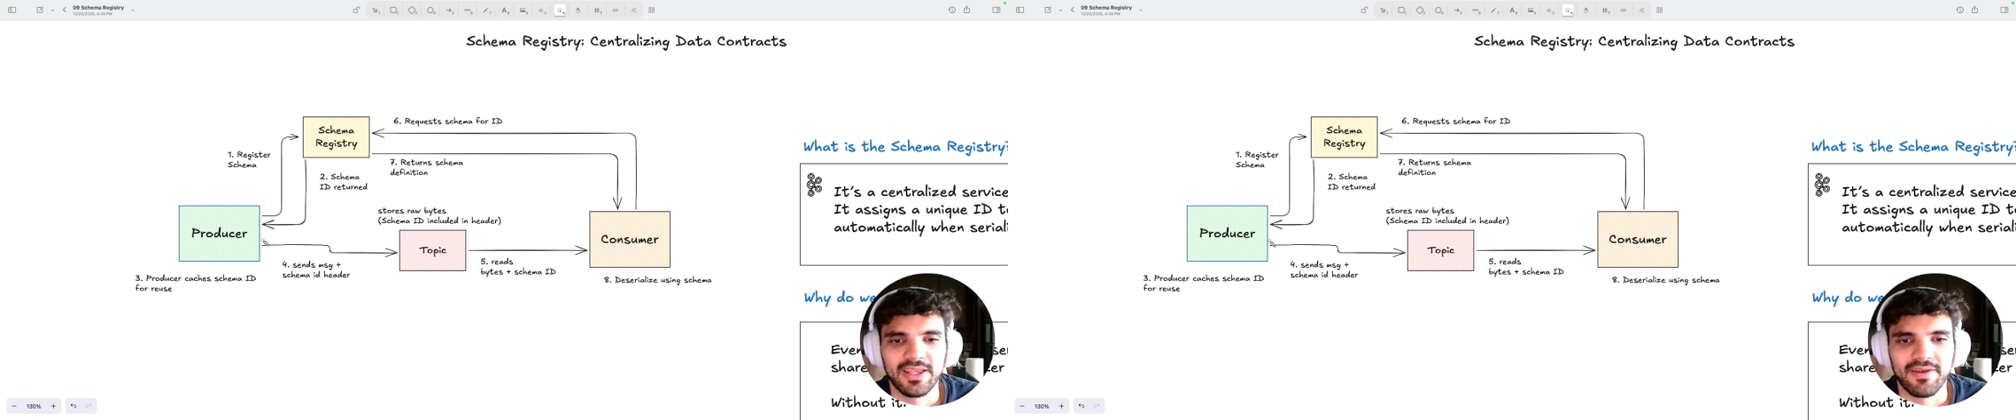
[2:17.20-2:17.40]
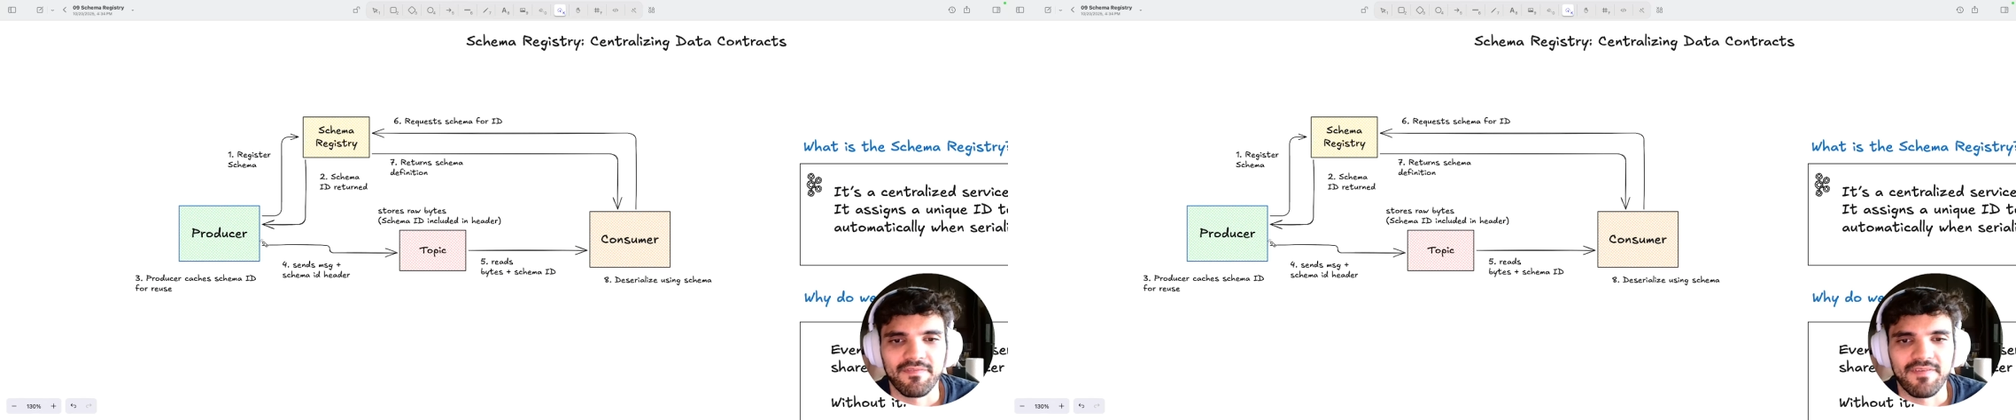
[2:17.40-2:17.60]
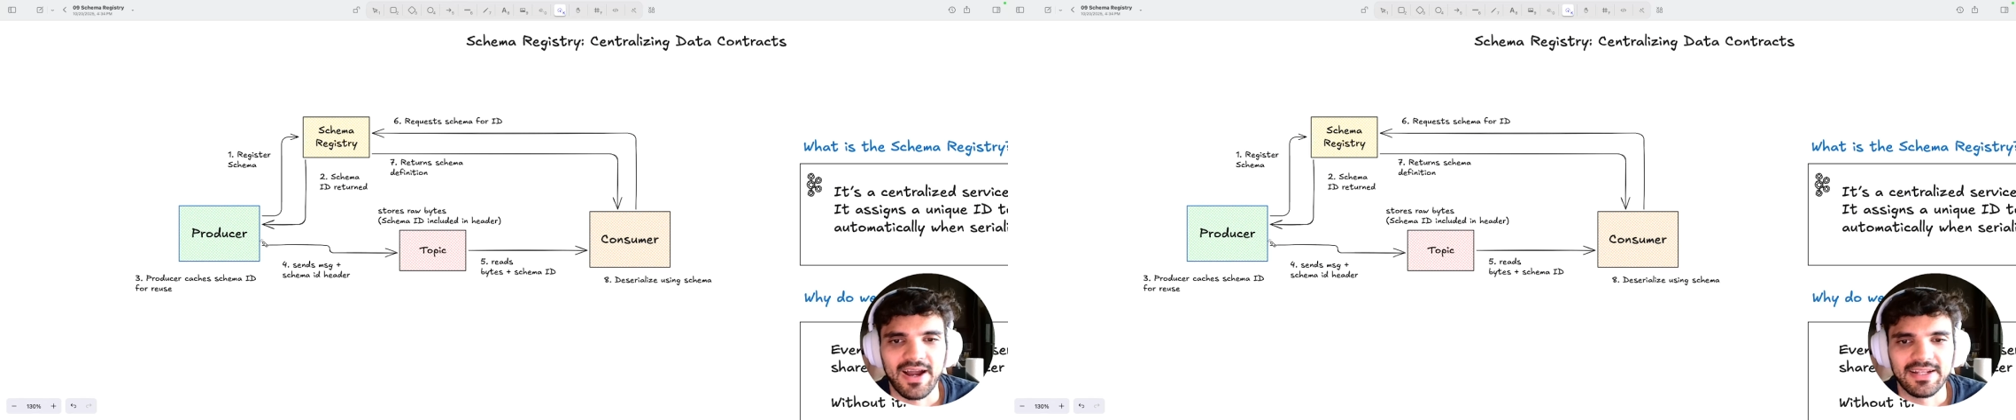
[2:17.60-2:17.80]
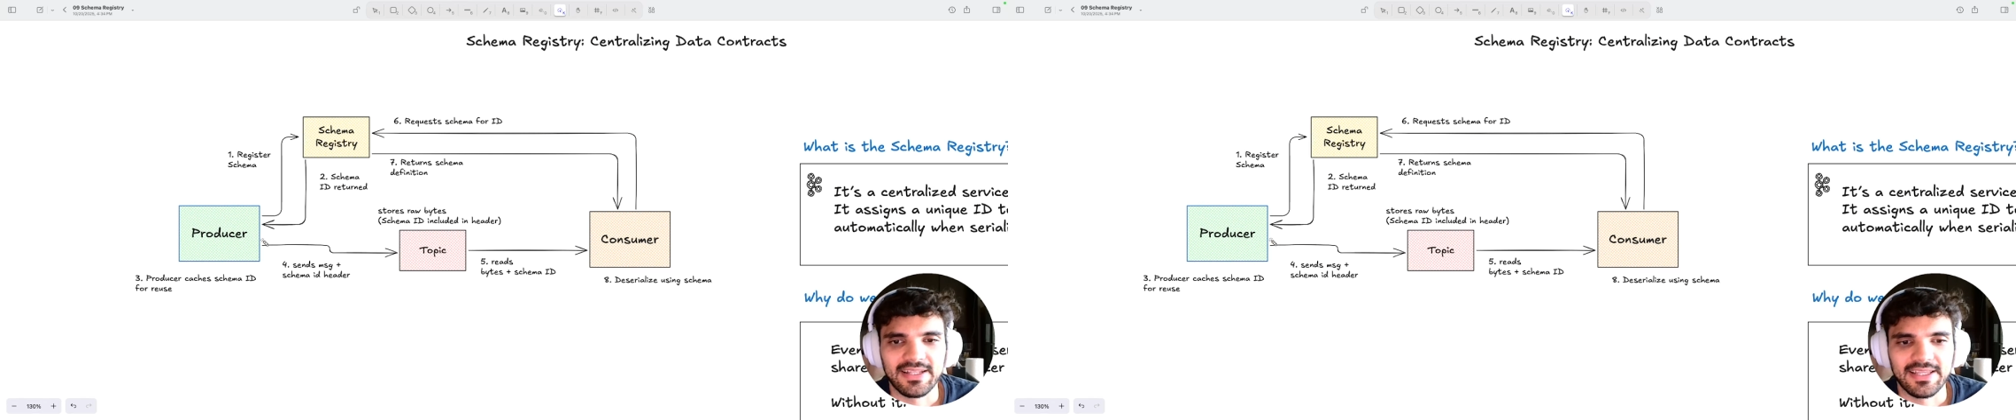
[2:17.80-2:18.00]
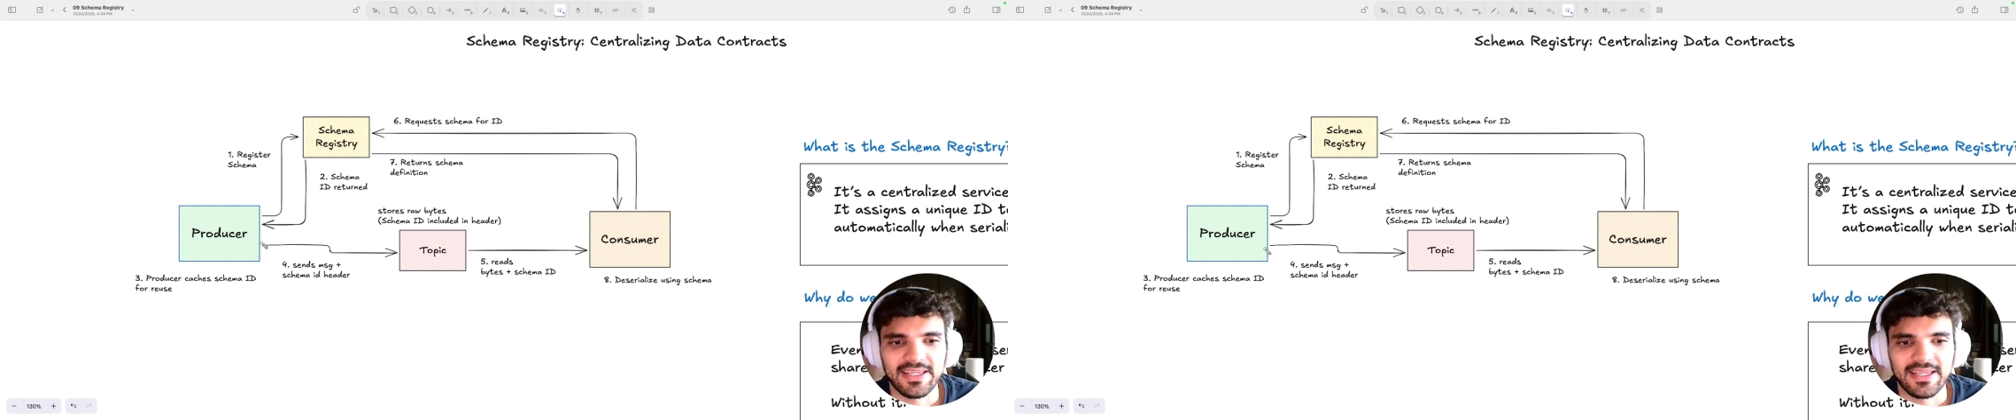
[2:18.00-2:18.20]

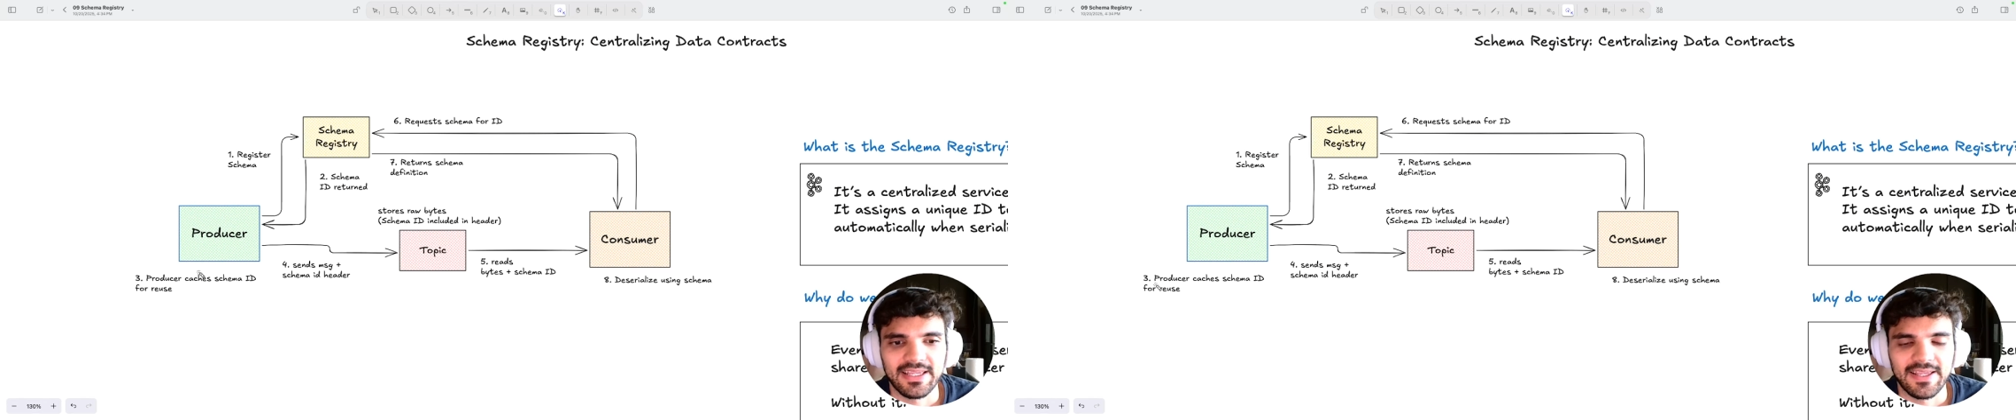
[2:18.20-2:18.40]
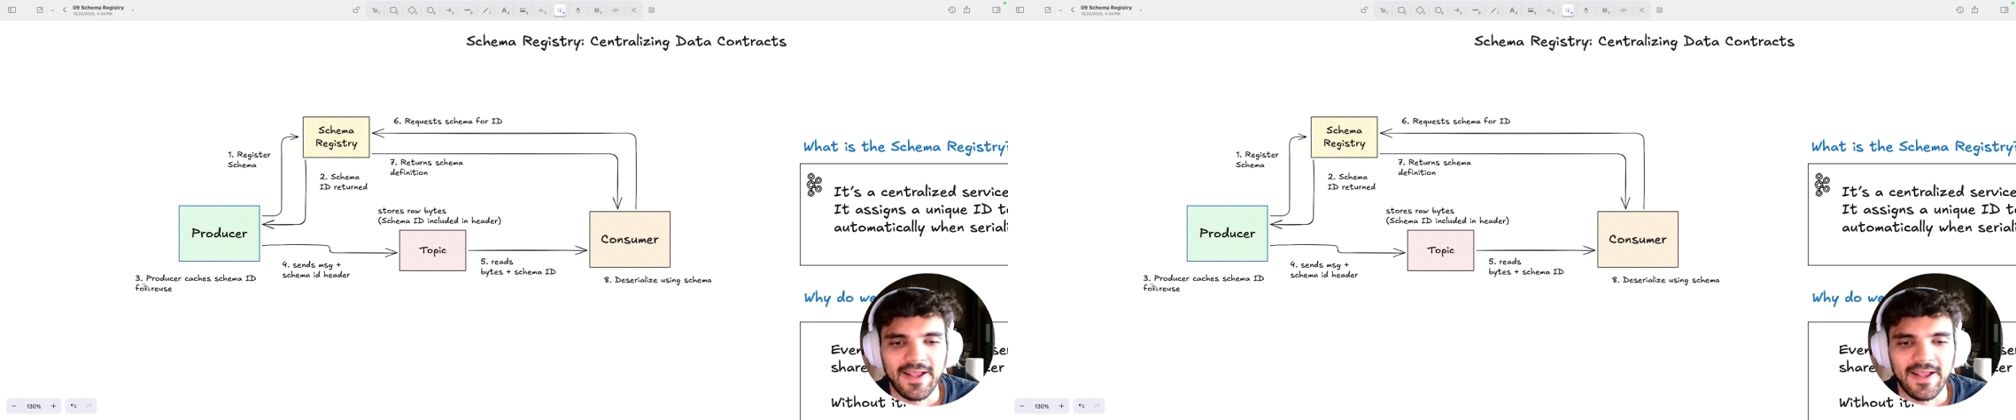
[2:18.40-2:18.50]
Finally,